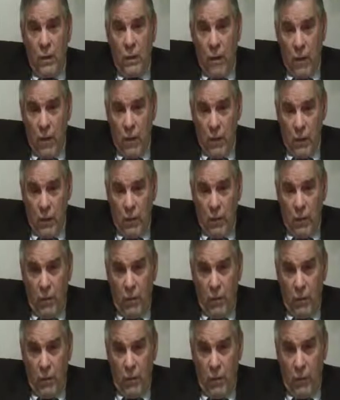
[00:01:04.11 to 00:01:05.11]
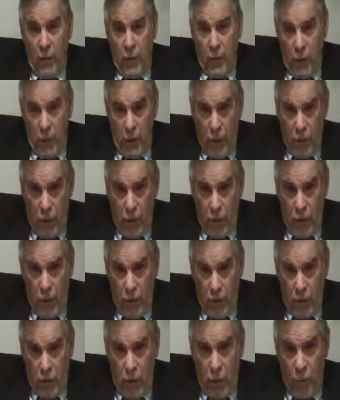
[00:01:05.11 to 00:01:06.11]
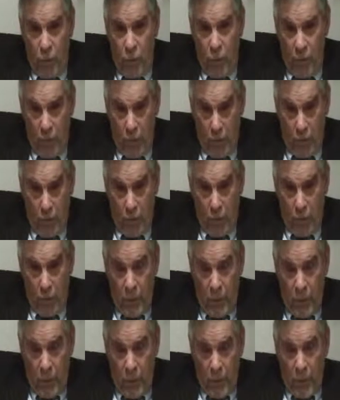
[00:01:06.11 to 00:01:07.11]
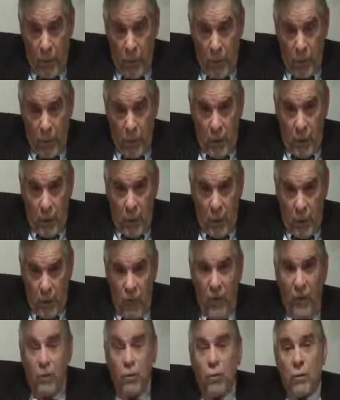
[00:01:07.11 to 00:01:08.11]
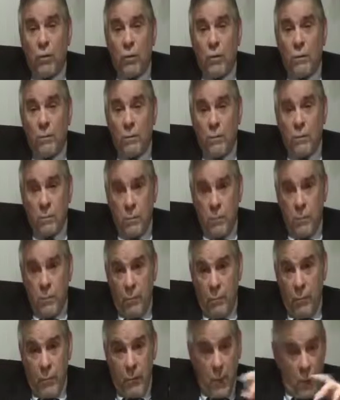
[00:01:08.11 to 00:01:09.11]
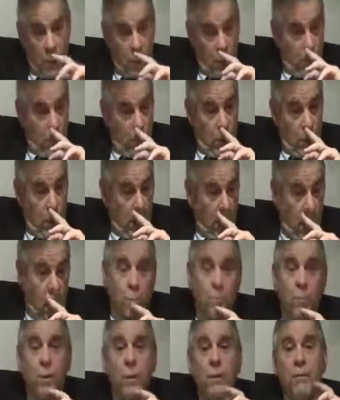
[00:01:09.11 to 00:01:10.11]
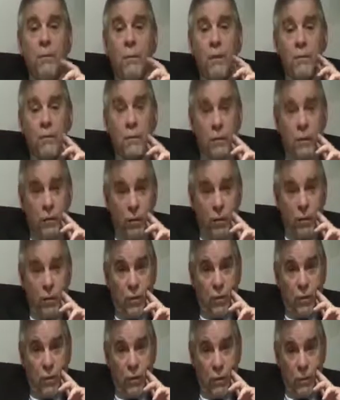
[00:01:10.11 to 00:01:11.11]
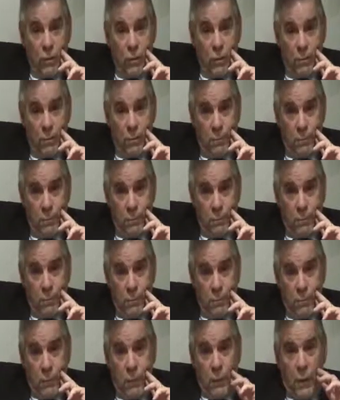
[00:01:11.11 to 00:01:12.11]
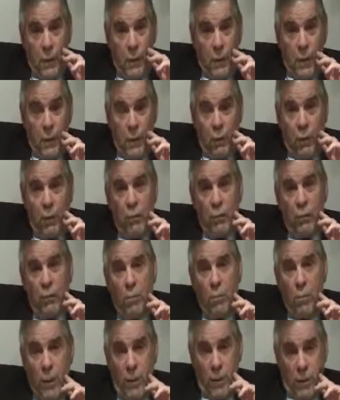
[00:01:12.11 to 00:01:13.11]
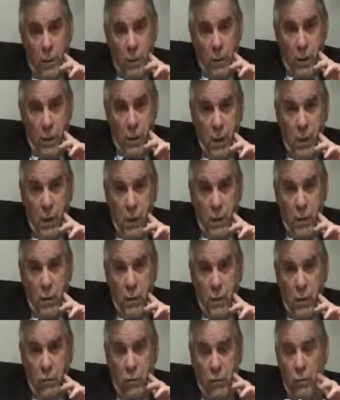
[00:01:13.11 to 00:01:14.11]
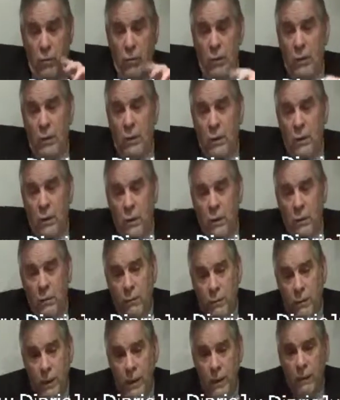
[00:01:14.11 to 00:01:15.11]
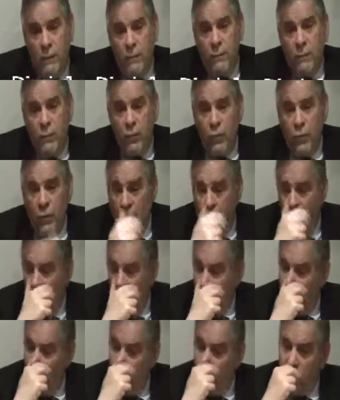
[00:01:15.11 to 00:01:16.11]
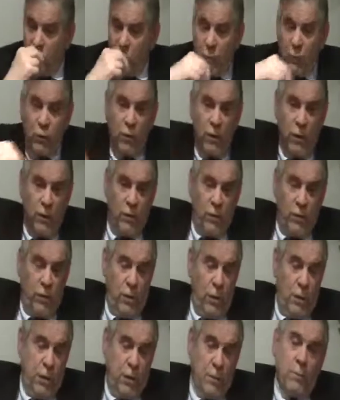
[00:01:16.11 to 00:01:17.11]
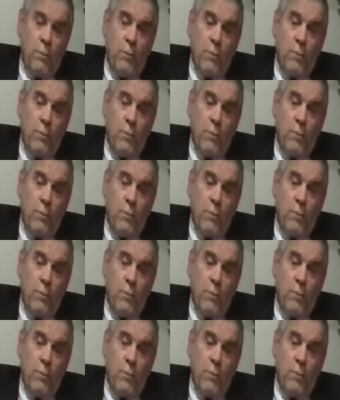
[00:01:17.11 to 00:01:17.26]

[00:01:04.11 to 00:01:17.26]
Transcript: the end of the Holocaust as being the center. But I don't believe that's going to succeed. And the reason being that the Holocaust involves elements of genocide.